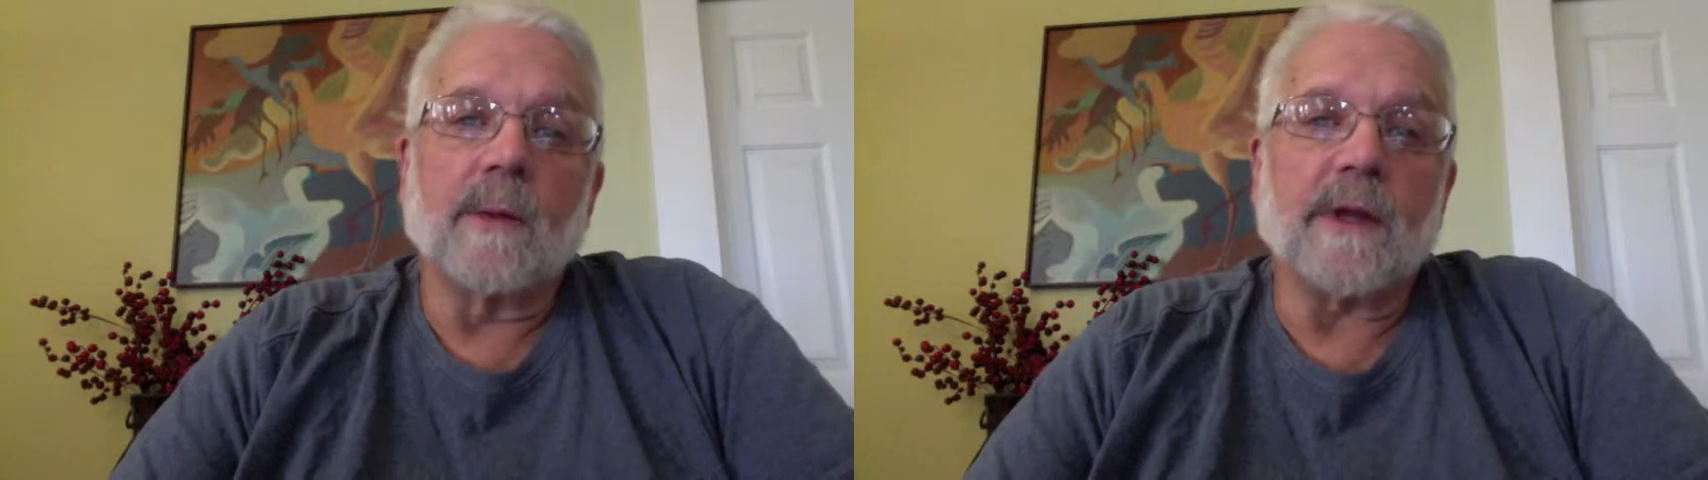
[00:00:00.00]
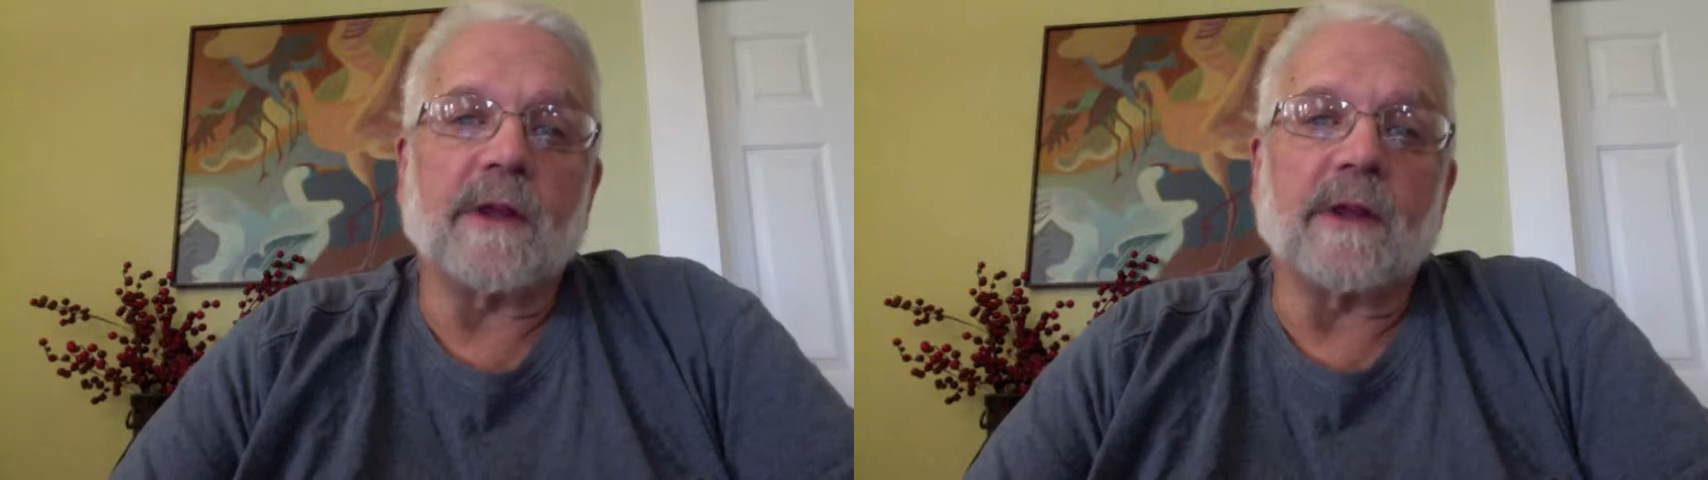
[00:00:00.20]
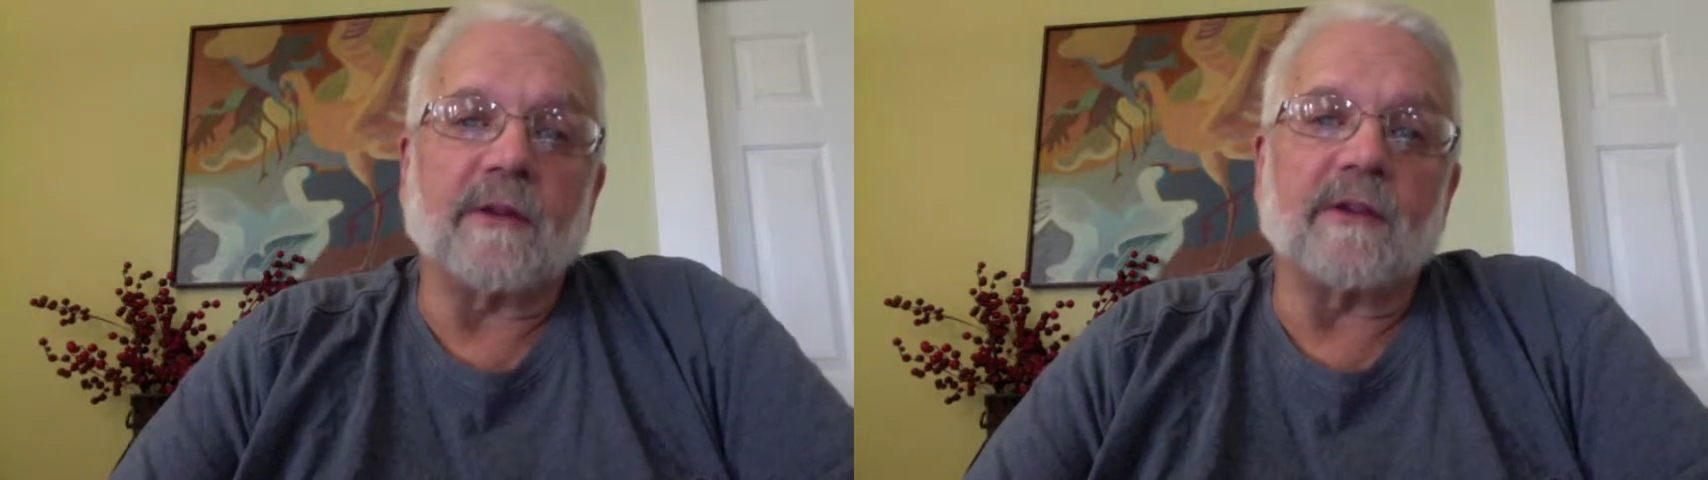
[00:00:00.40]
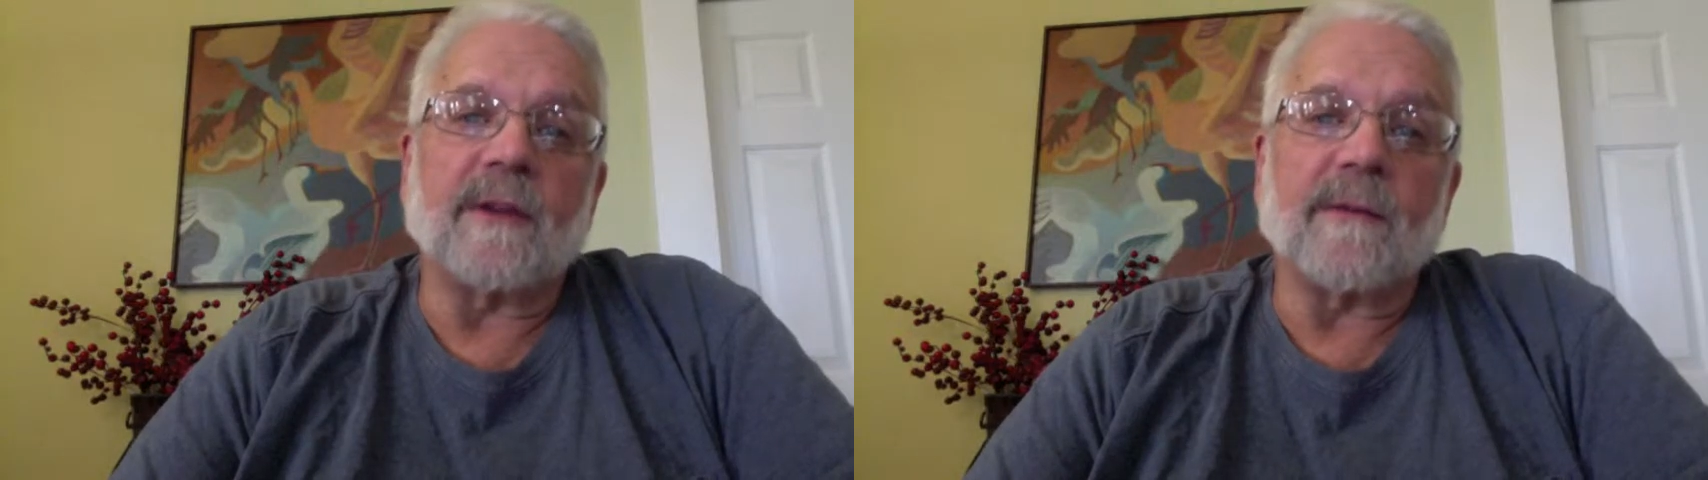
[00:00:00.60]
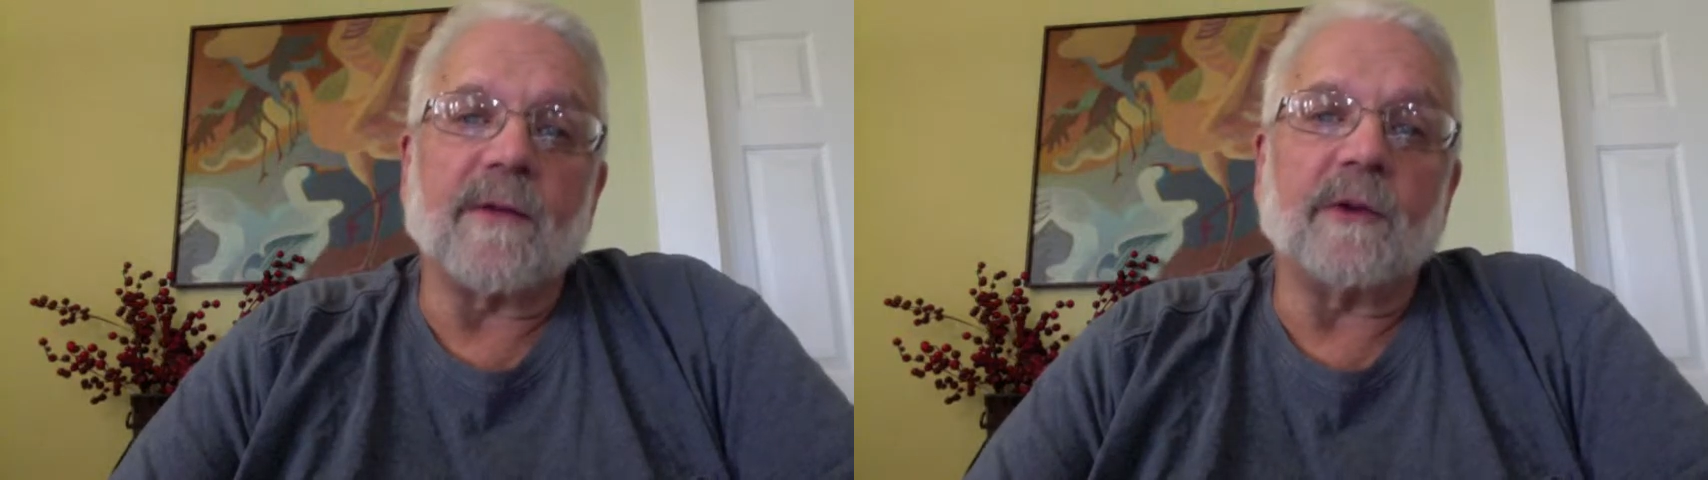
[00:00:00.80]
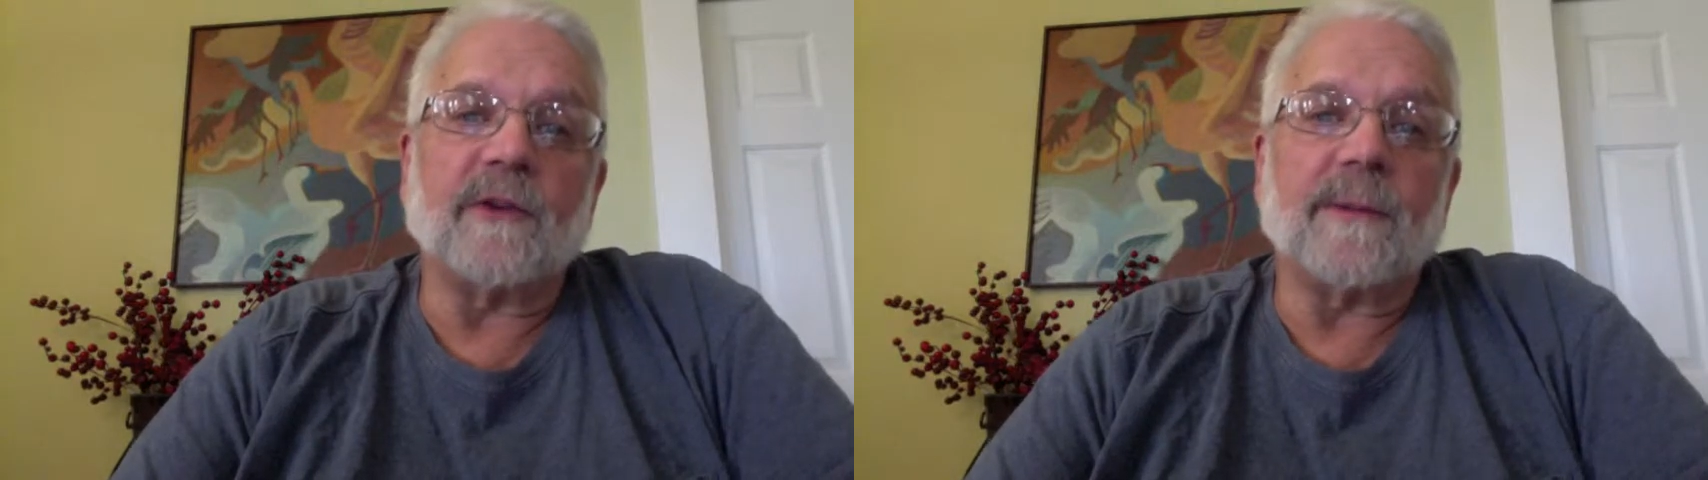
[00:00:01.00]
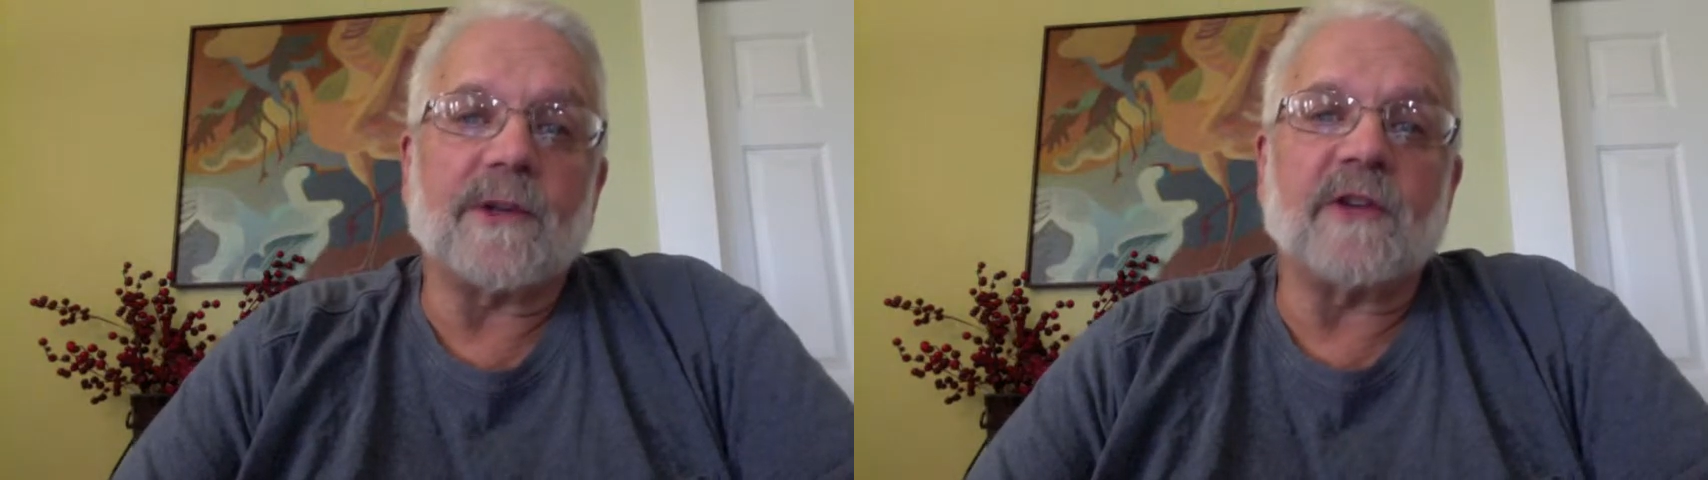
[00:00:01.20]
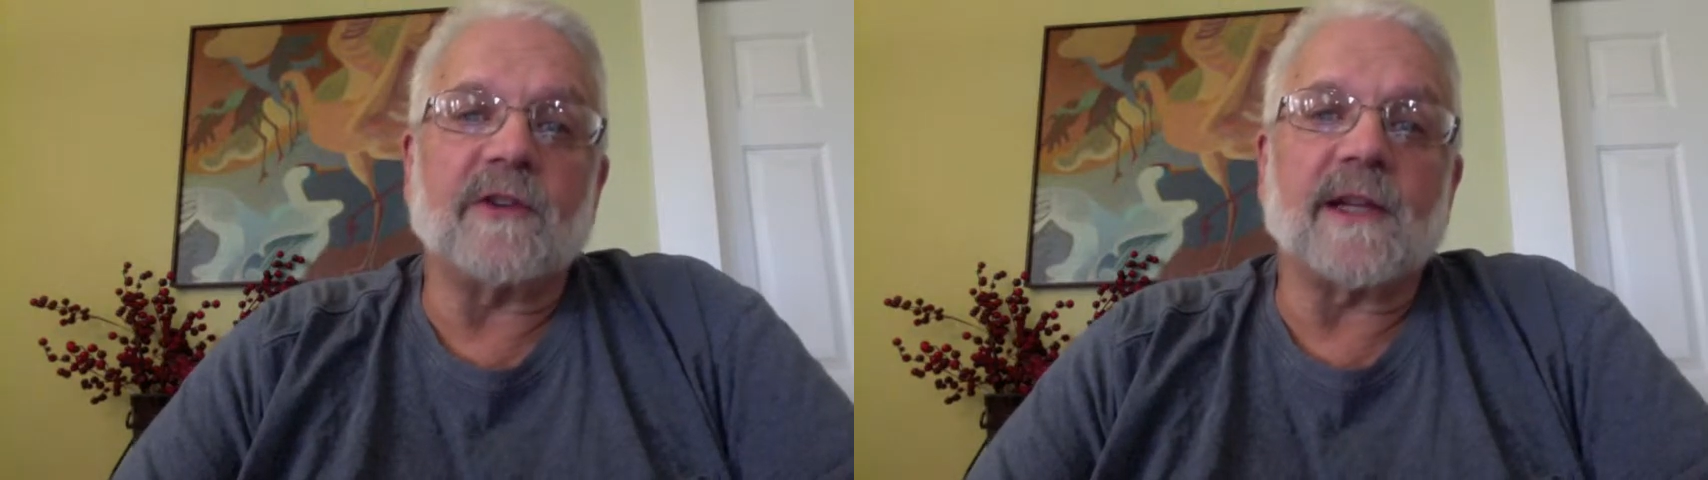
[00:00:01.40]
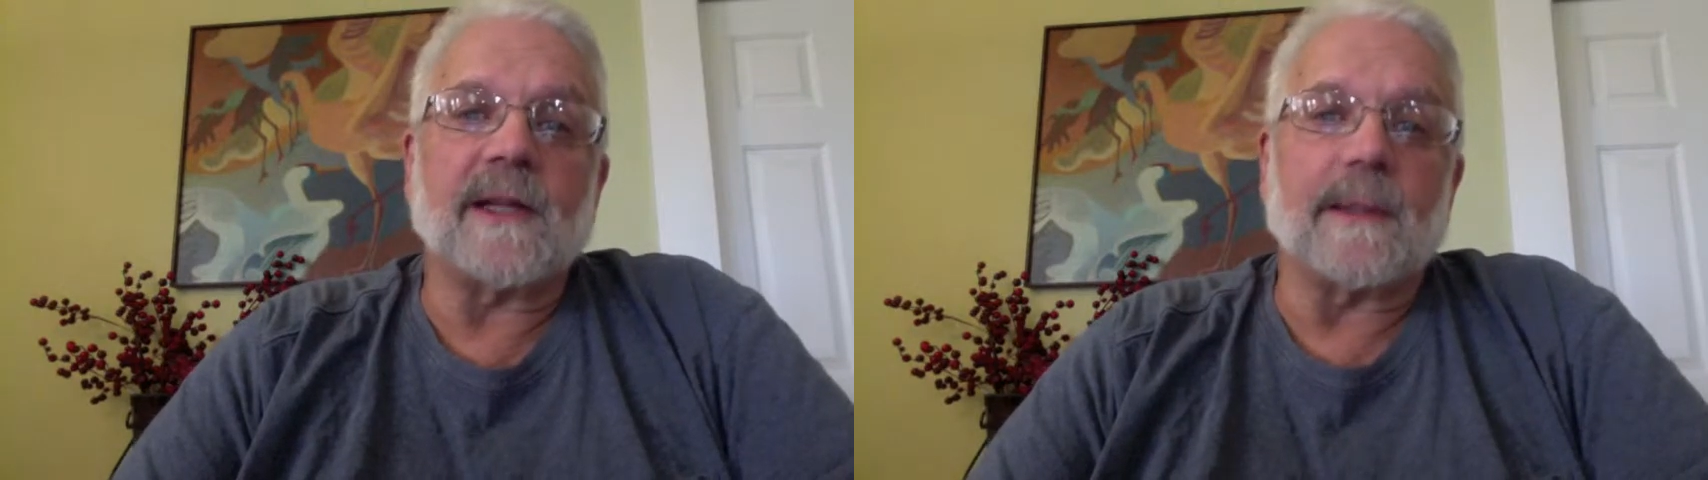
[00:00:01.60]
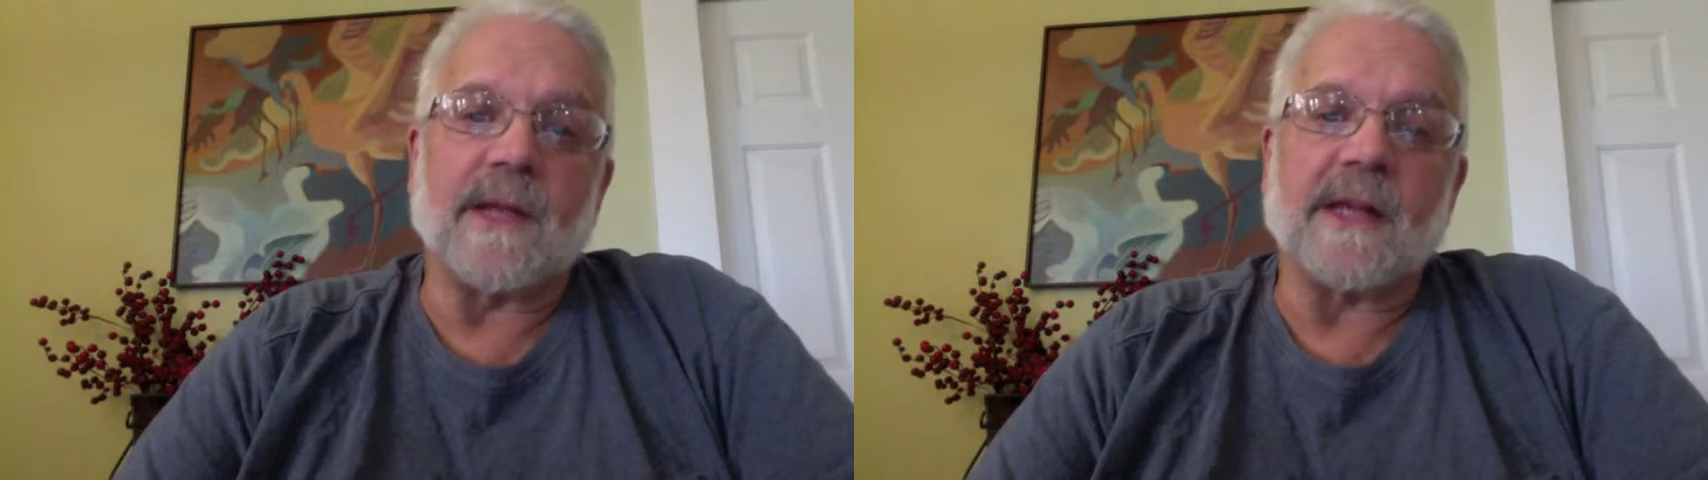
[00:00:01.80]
with some of those images in them,